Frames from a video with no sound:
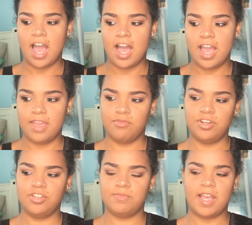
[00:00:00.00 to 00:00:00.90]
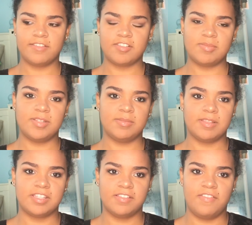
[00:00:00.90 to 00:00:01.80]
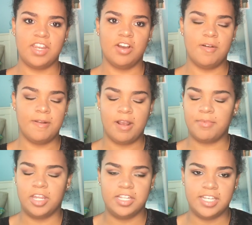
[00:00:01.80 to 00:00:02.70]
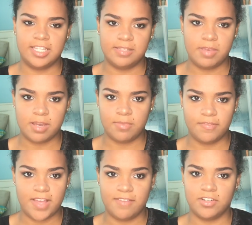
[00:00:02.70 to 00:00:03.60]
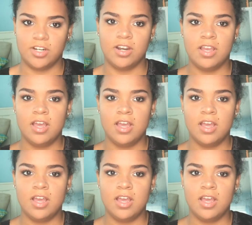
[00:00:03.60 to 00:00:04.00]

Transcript: I would use Max with Plus, so this is a video on it. I'm going to take this makeup off after.